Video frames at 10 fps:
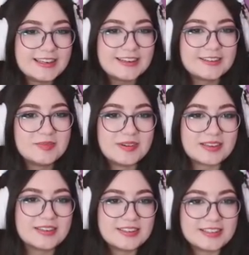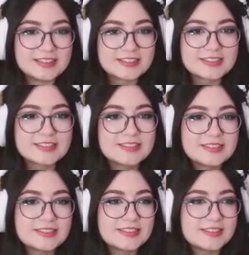oh my goodness.
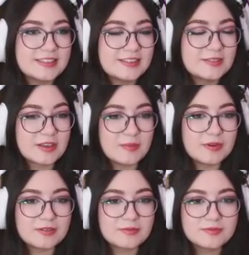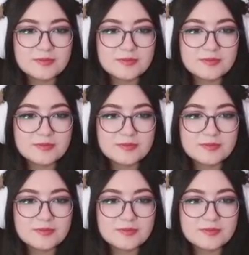Okay, but